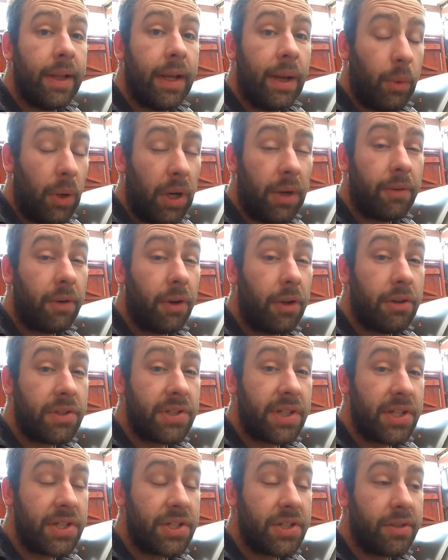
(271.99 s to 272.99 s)
And while I've got your
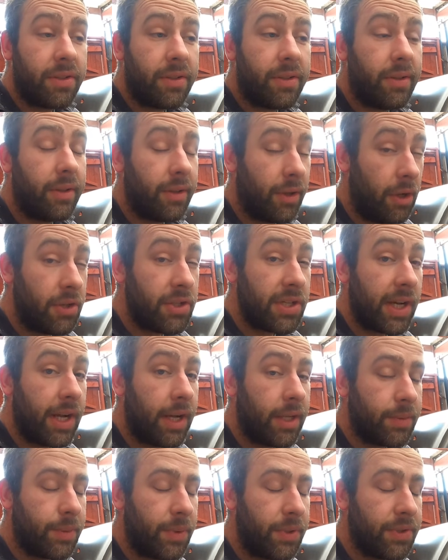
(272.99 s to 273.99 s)
attention, go and check
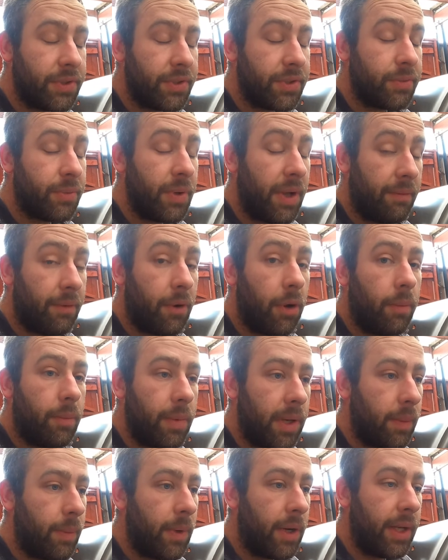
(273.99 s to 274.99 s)
out our sponsors. We have
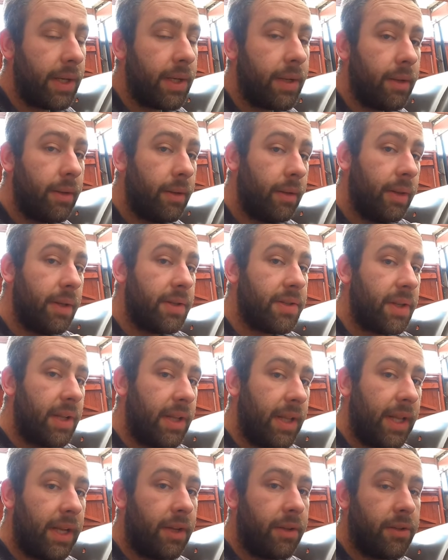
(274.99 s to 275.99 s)
got Minimine. There's a
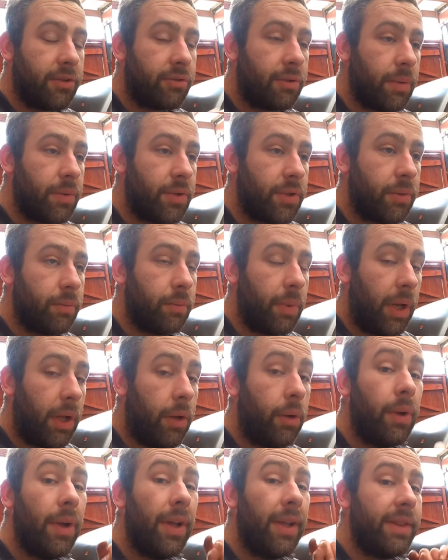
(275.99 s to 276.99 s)
link in the description
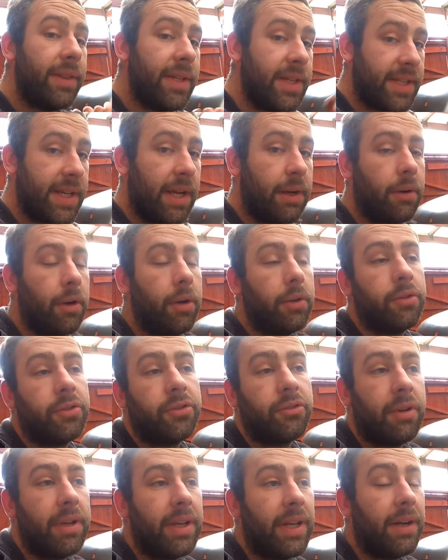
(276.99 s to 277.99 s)
below. Discount code on
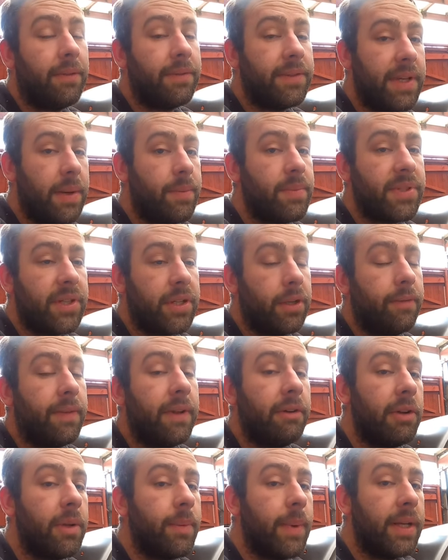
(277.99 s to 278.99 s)
the screen now for 10% off
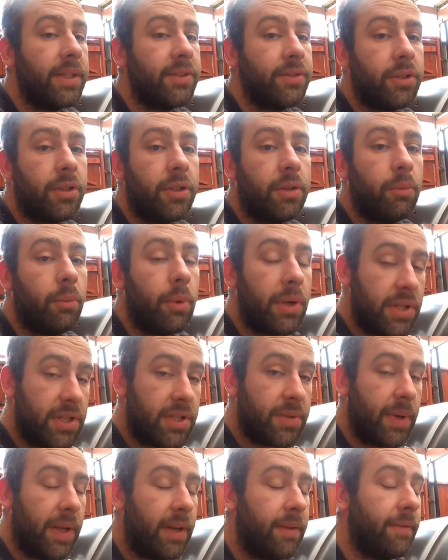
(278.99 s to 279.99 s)
their eBay store when you
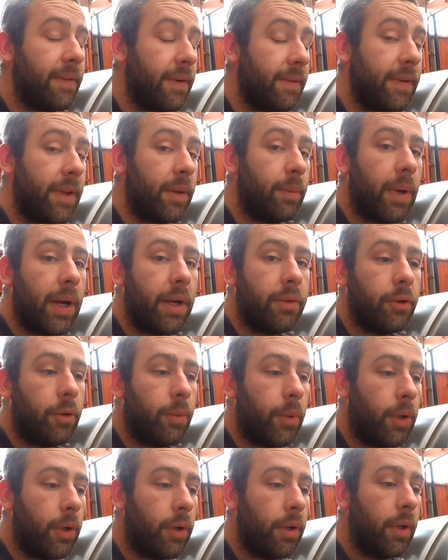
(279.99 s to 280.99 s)
spend £15
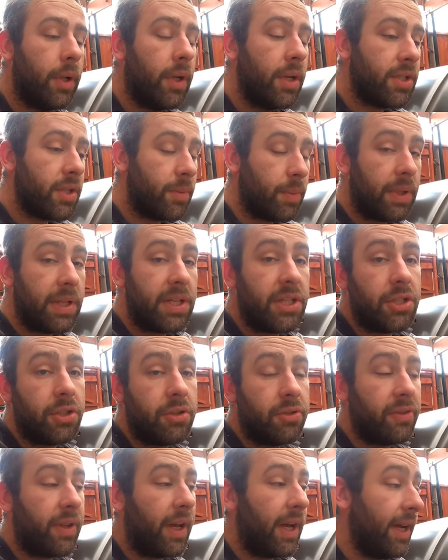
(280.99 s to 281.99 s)
or more. So please
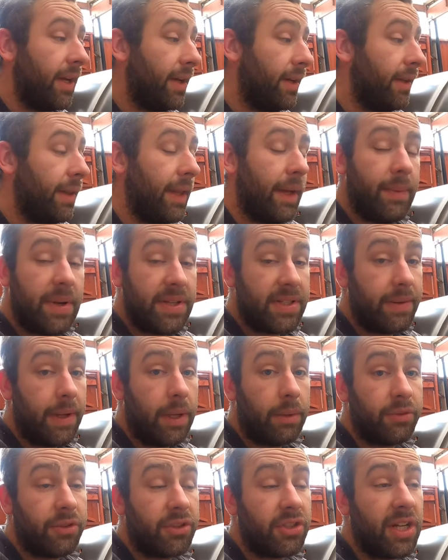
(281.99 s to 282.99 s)
use that. That massively
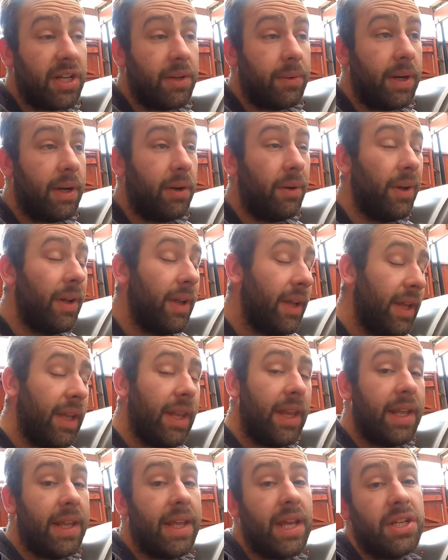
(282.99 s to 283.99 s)
helps the channel out
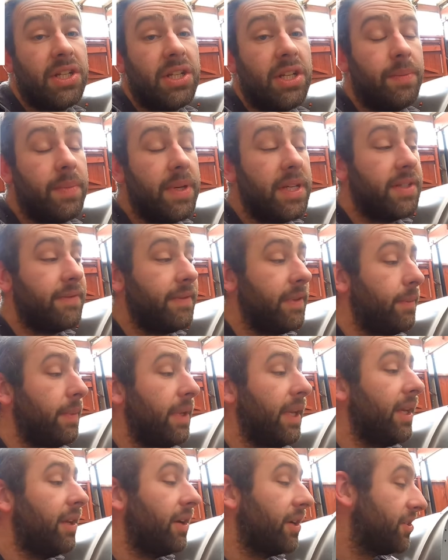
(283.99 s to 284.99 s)
and it gets you your bits for your
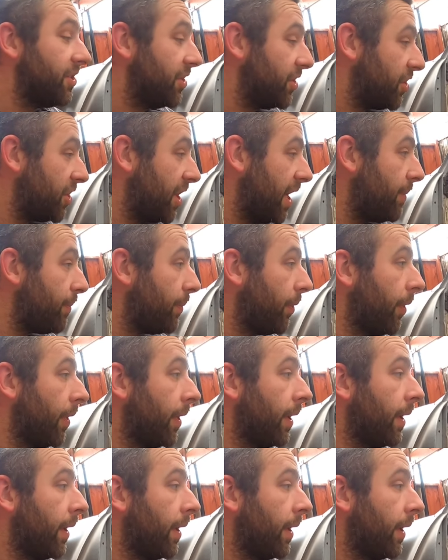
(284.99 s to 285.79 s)
mini nice and cheap.